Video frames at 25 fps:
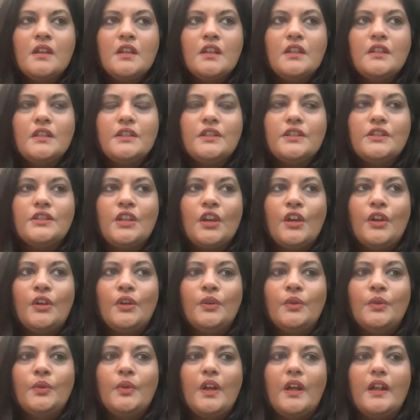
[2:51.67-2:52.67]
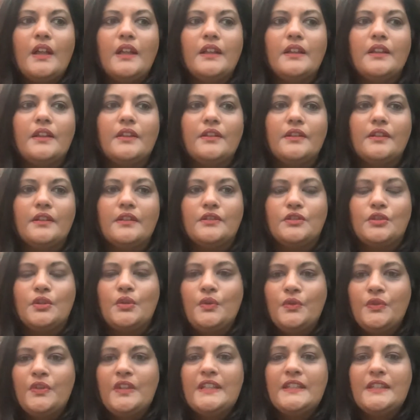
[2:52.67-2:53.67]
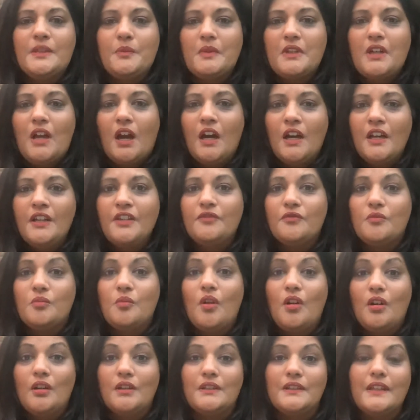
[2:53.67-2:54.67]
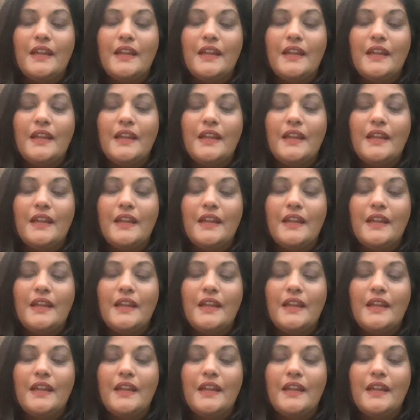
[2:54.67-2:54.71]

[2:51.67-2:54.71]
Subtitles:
So two things that we kind of want,